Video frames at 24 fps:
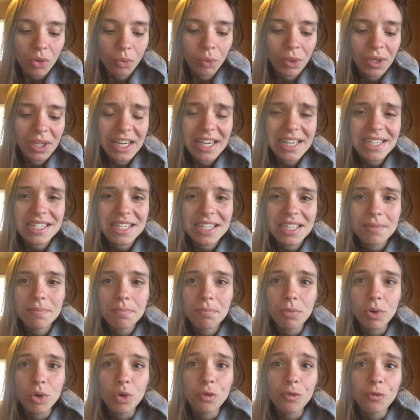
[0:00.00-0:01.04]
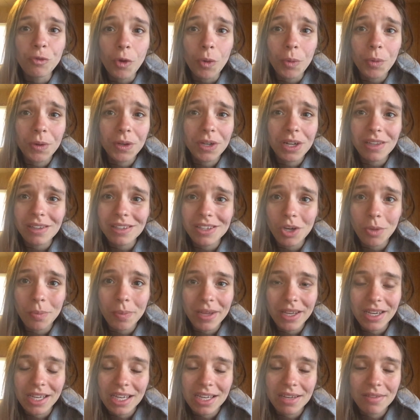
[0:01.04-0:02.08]
we need to move forward a little
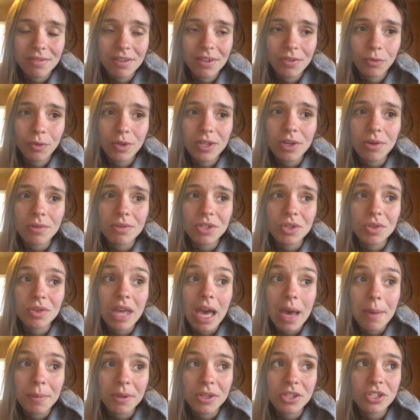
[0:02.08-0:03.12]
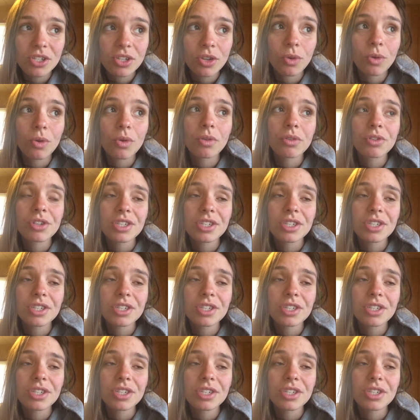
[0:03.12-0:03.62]
bit, even if we don't do that much school,